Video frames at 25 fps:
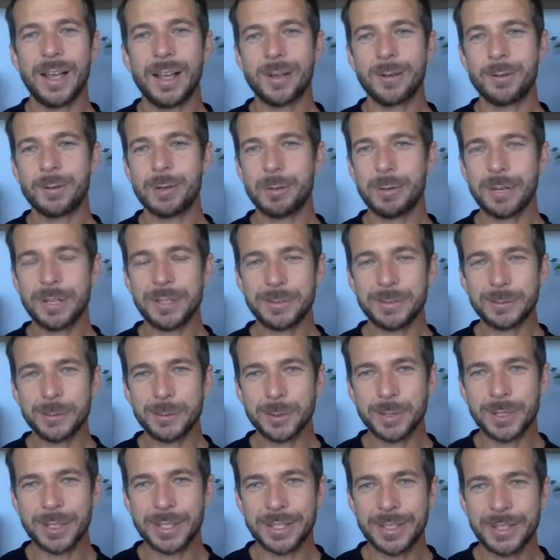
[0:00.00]
We went for
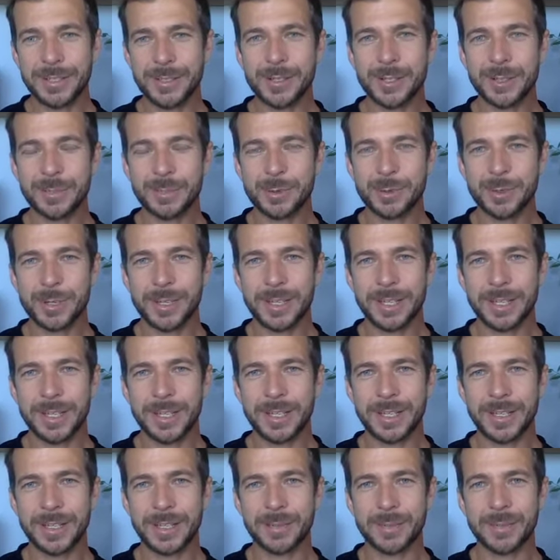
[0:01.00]
leadership training
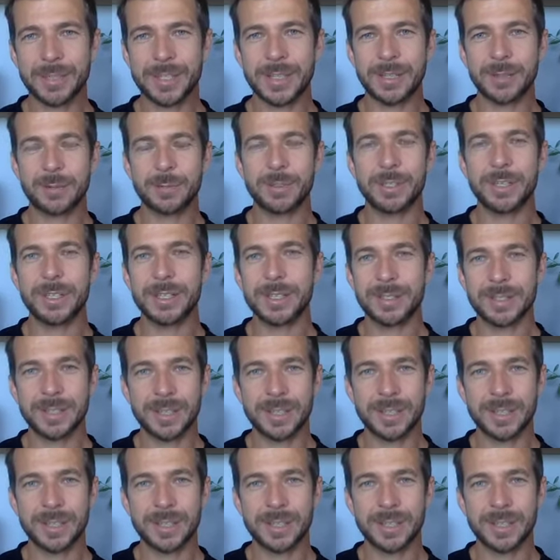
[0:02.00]
in Cape Town, where